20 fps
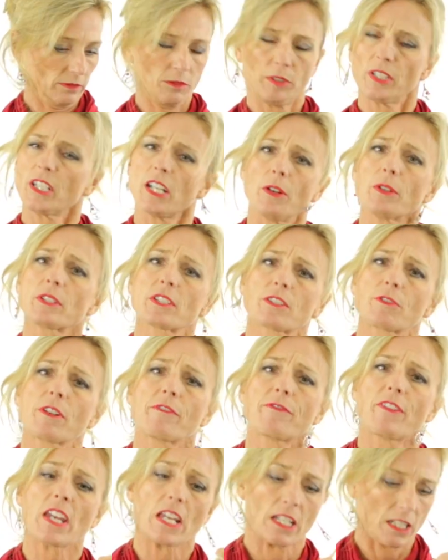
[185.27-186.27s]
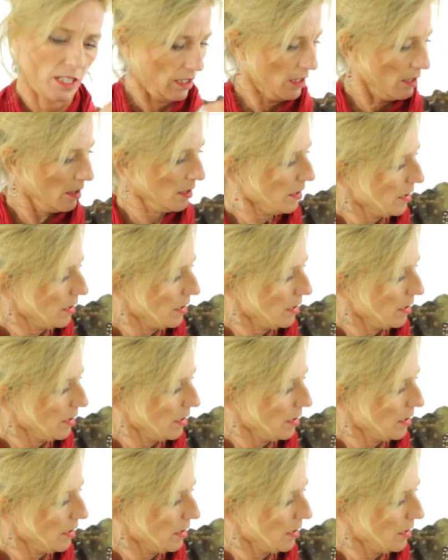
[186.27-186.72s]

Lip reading: Well, you know, it's 3 feet.